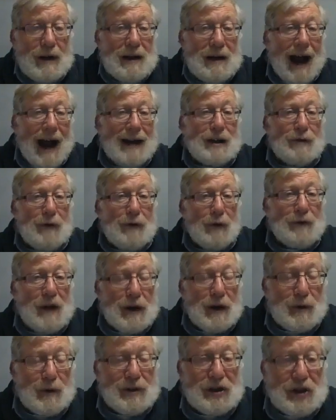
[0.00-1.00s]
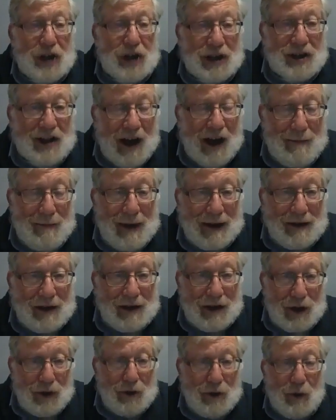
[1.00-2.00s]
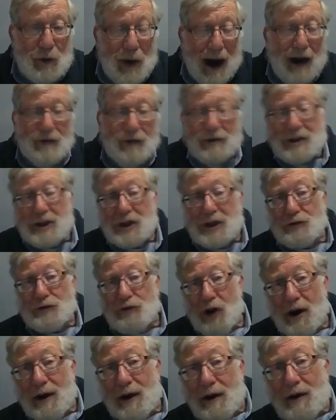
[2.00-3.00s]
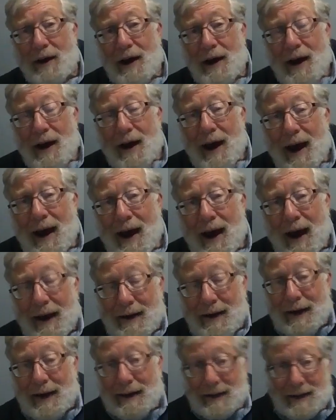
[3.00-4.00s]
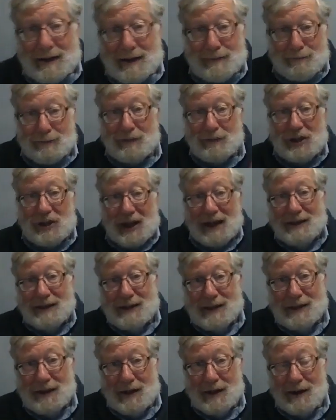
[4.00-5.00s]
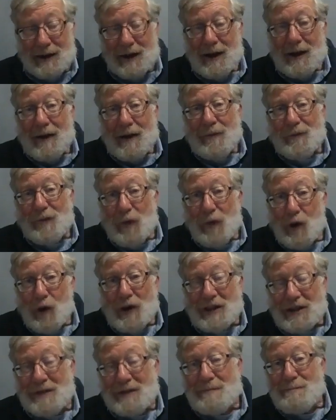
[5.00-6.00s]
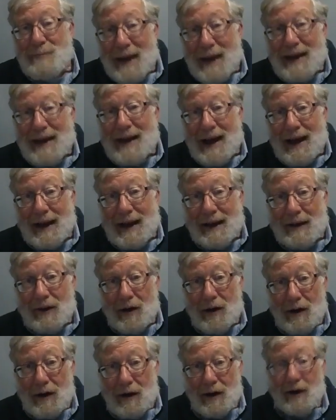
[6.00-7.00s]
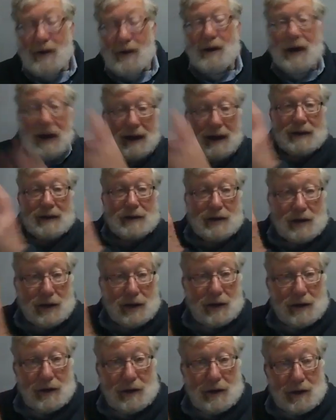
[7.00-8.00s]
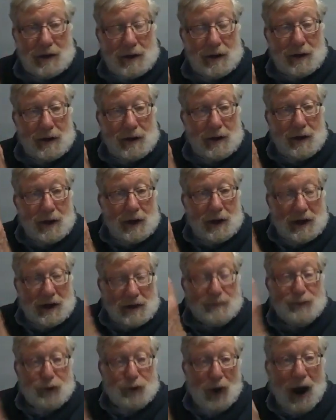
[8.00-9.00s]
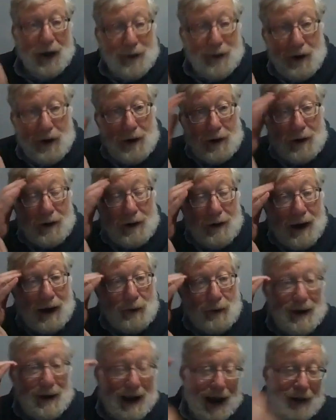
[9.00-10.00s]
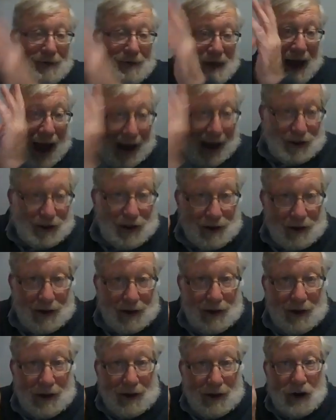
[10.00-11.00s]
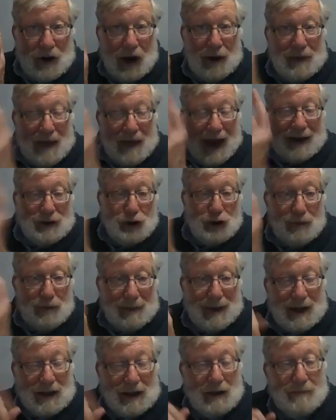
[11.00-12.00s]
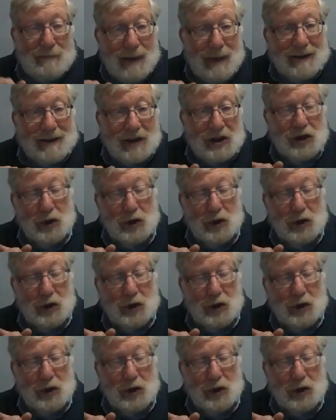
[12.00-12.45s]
Yaakov Avinu has just come into Eretz Yisrael, and he's just first meeting his brother, and we have that that tremendous